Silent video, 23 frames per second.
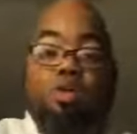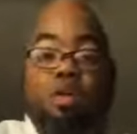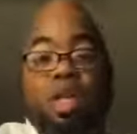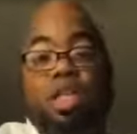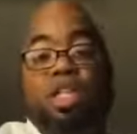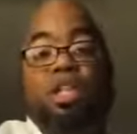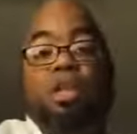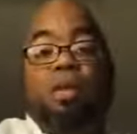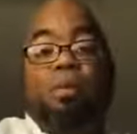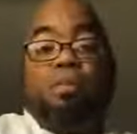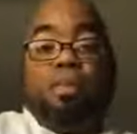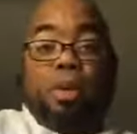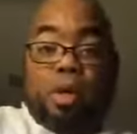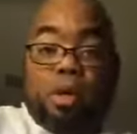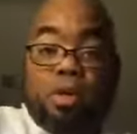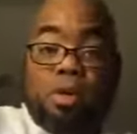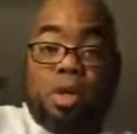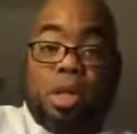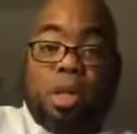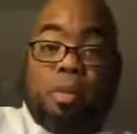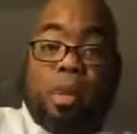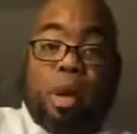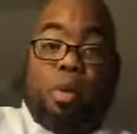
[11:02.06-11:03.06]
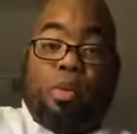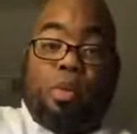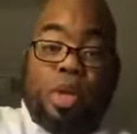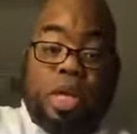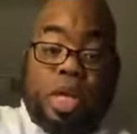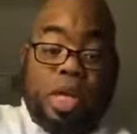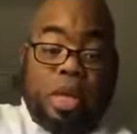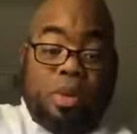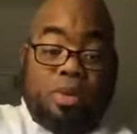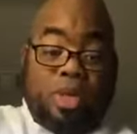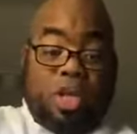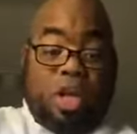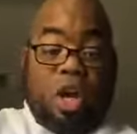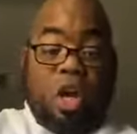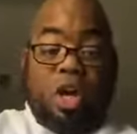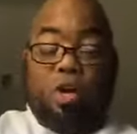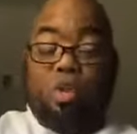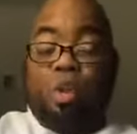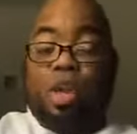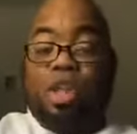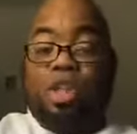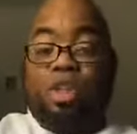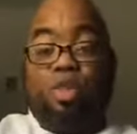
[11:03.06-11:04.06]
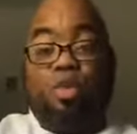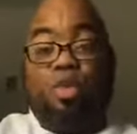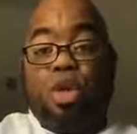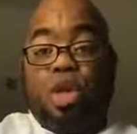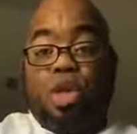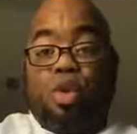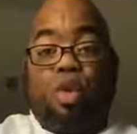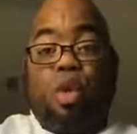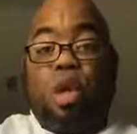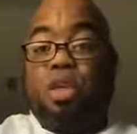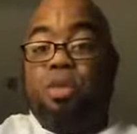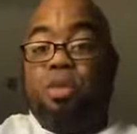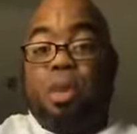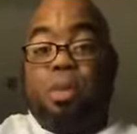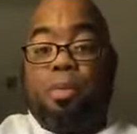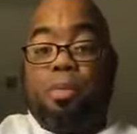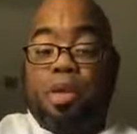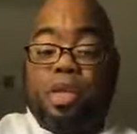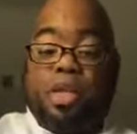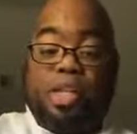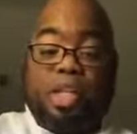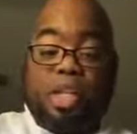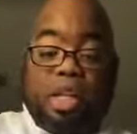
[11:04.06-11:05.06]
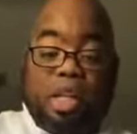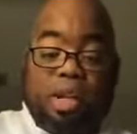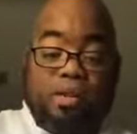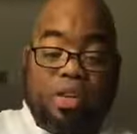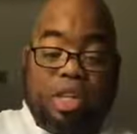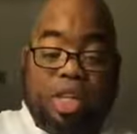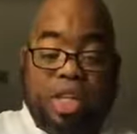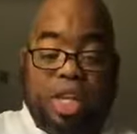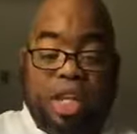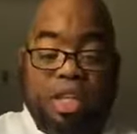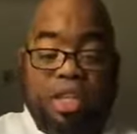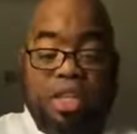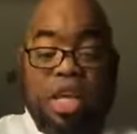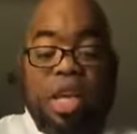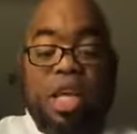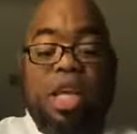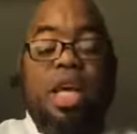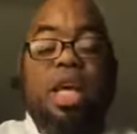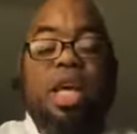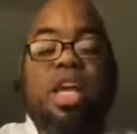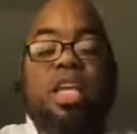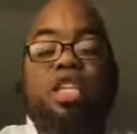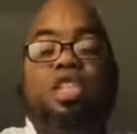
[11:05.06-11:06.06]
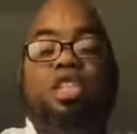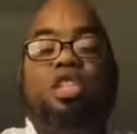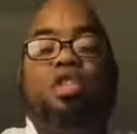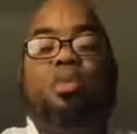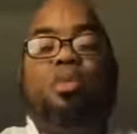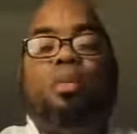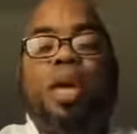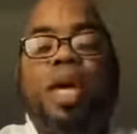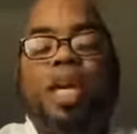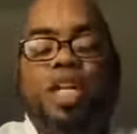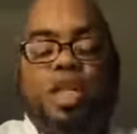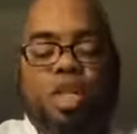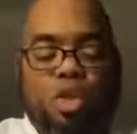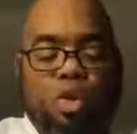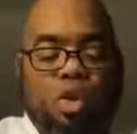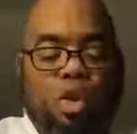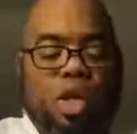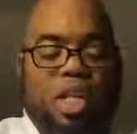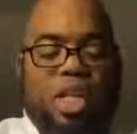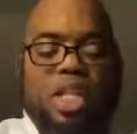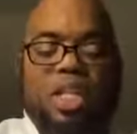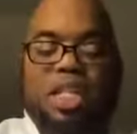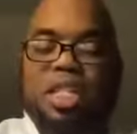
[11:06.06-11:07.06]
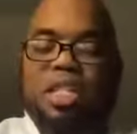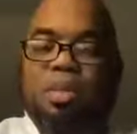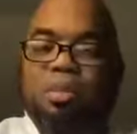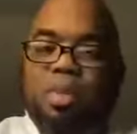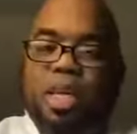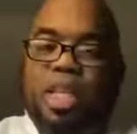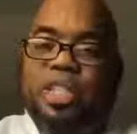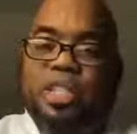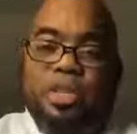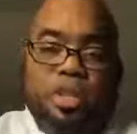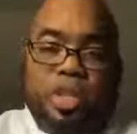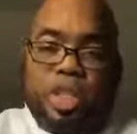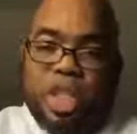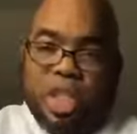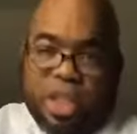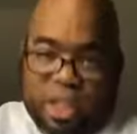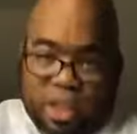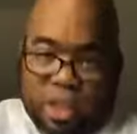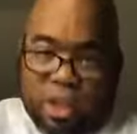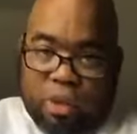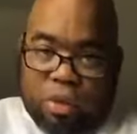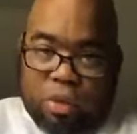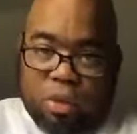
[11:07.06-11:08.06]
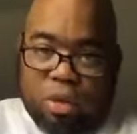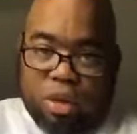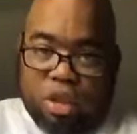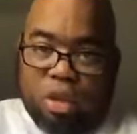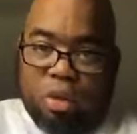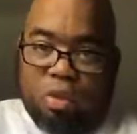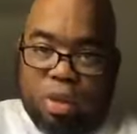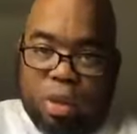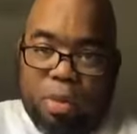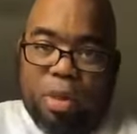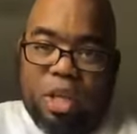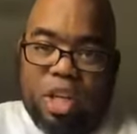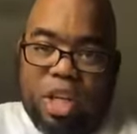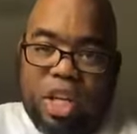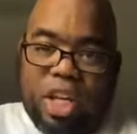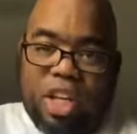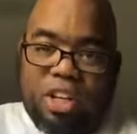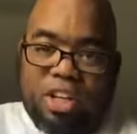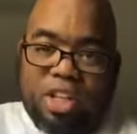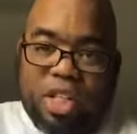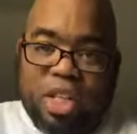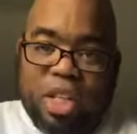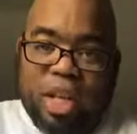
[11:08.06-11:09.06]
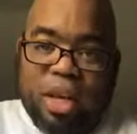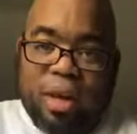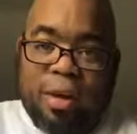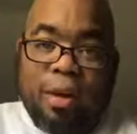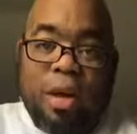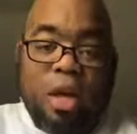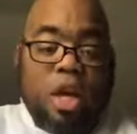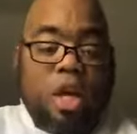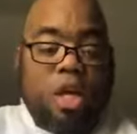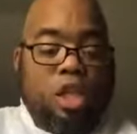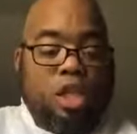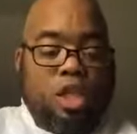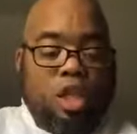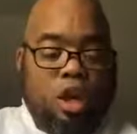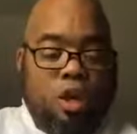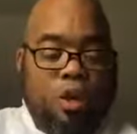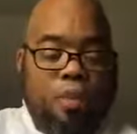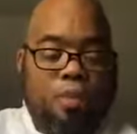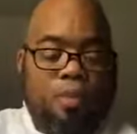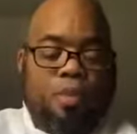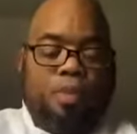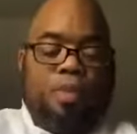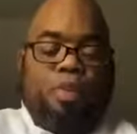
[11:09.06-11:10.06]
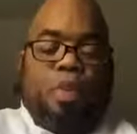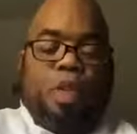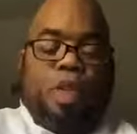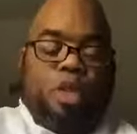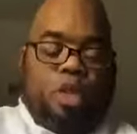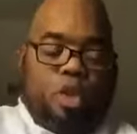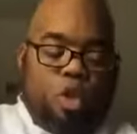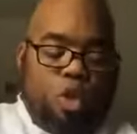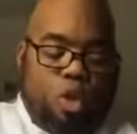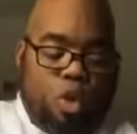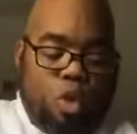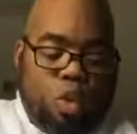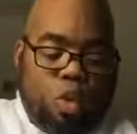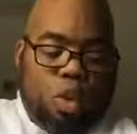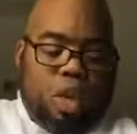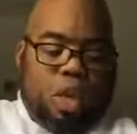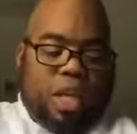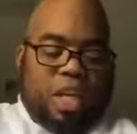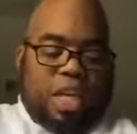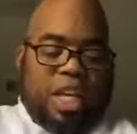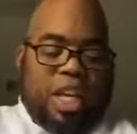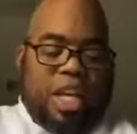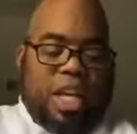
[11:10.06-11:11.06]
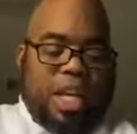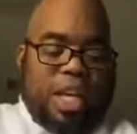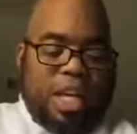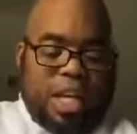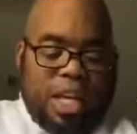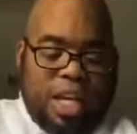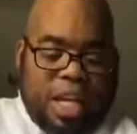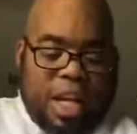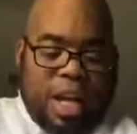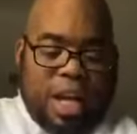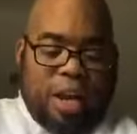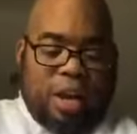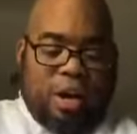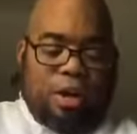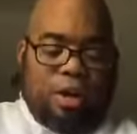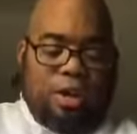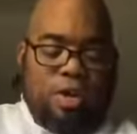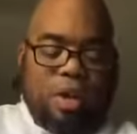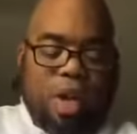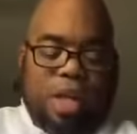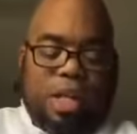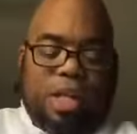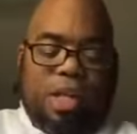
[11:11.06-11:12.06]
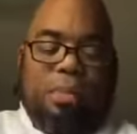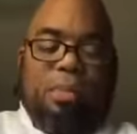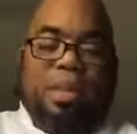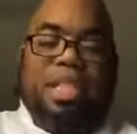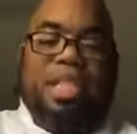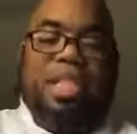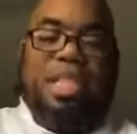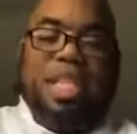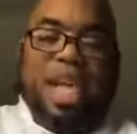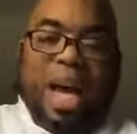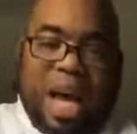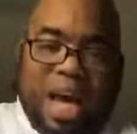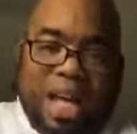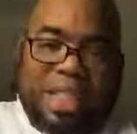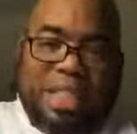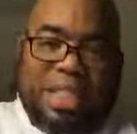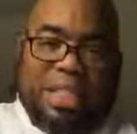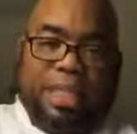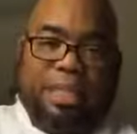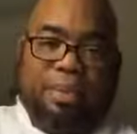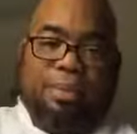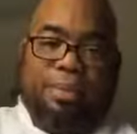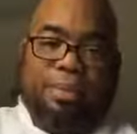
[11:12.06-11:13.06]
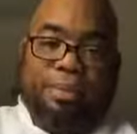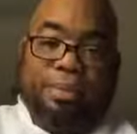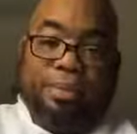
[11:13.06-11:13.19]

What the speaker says: the way to the bone and my ribs and all the way through and across my brisket and everything else is to make sure this is muscle tissue. Some people need to understand. So to get it in there, you have to massage it.